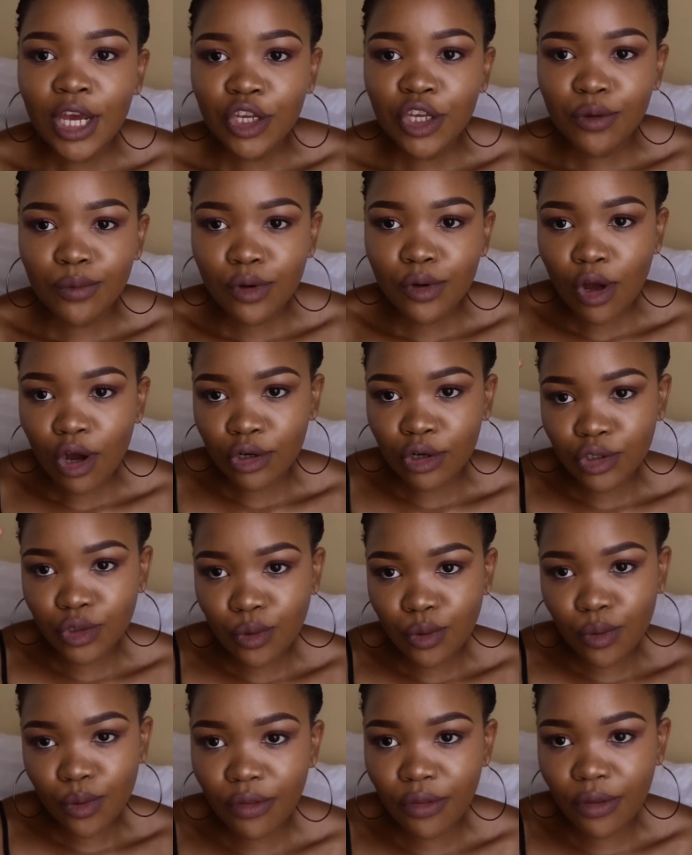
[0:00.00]
you would
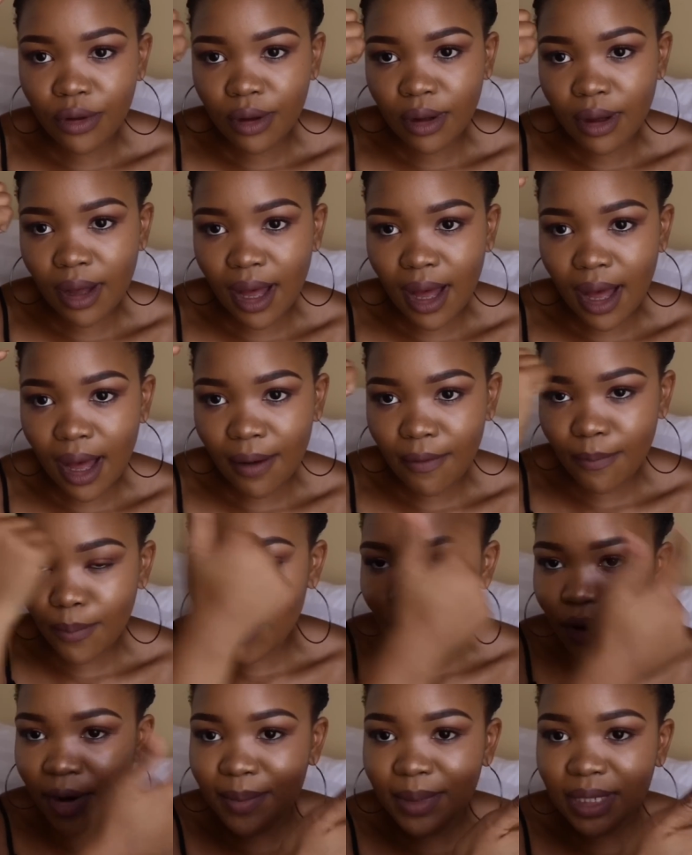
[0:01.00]
contour the
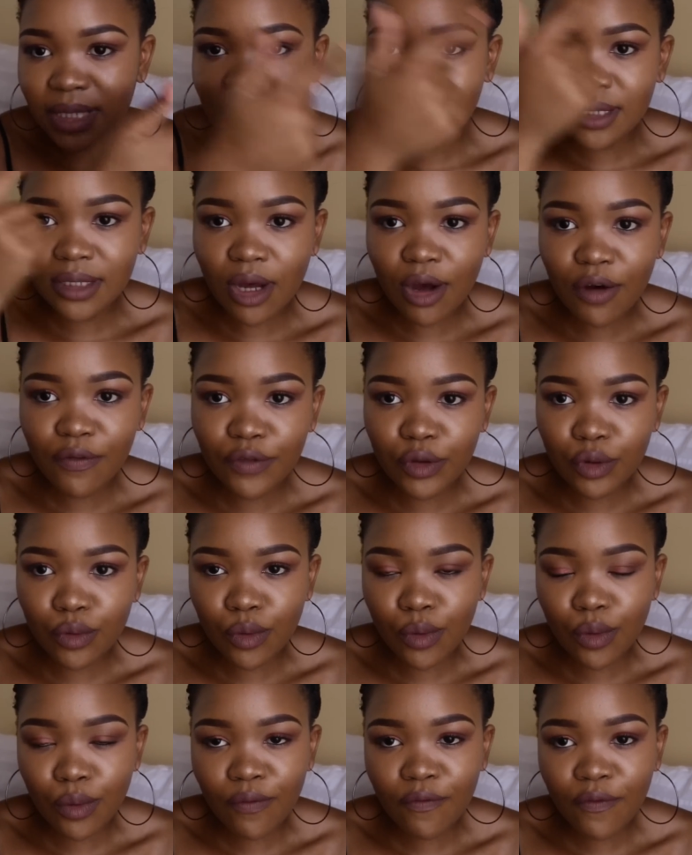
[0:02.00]
perimeters of
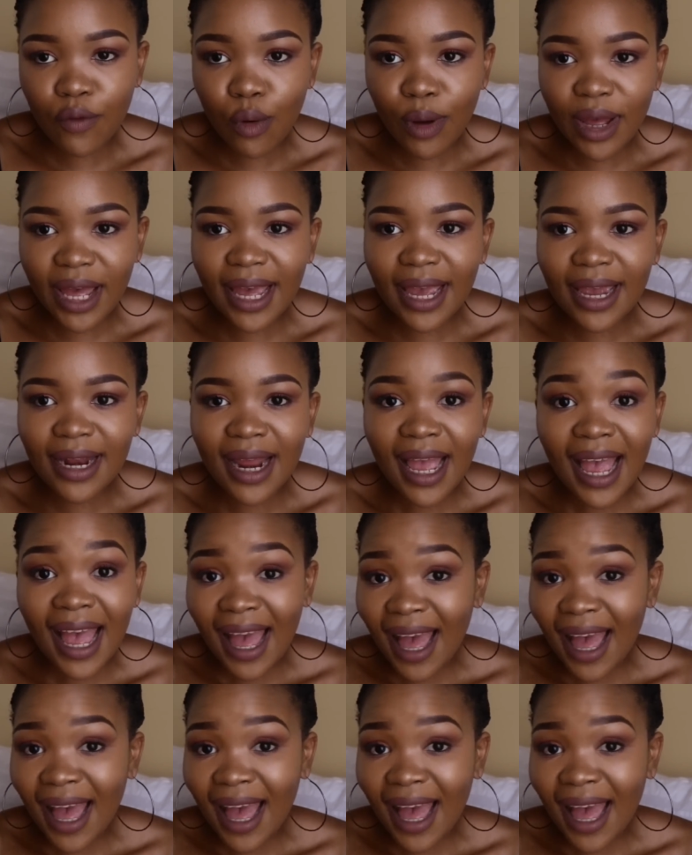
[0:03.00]
your forehead,